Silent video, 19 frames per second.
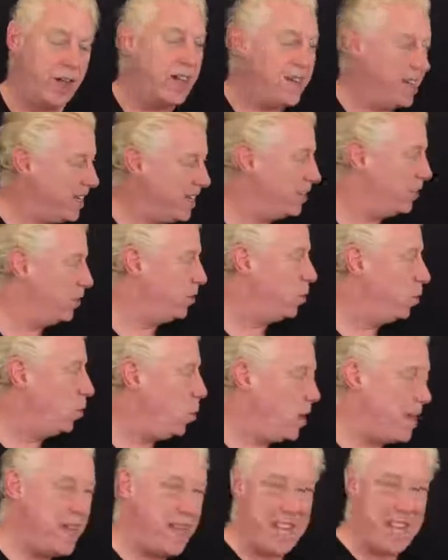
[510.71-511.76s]
even
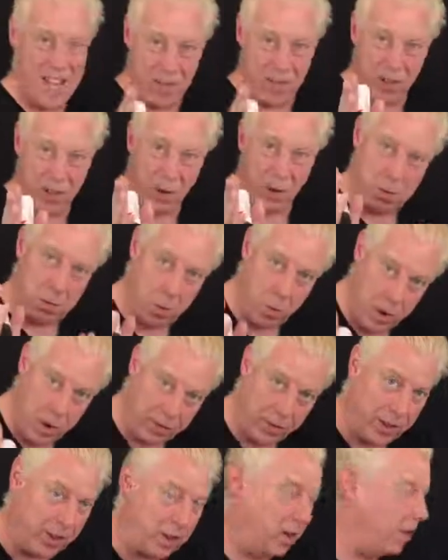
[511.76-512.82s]
though we're with
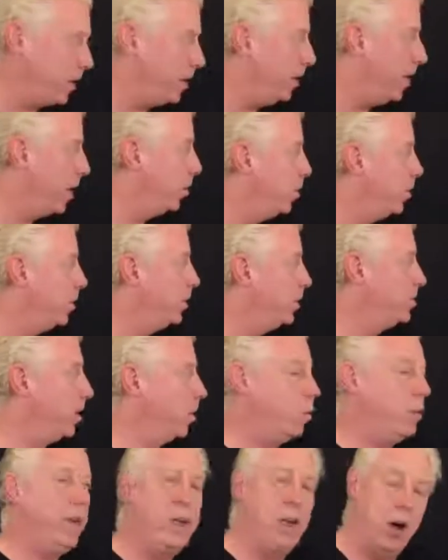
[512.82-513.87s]
the client at that point in time,
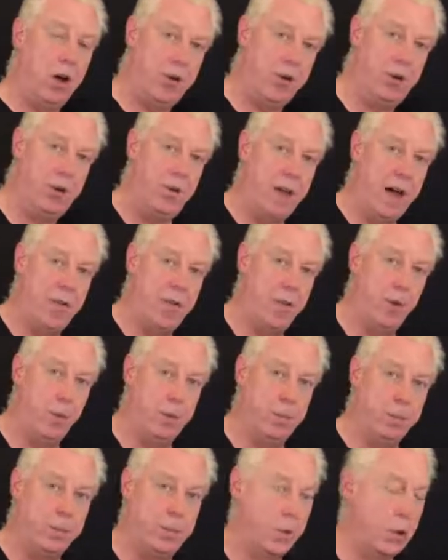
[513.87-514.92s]
we can't do that for them.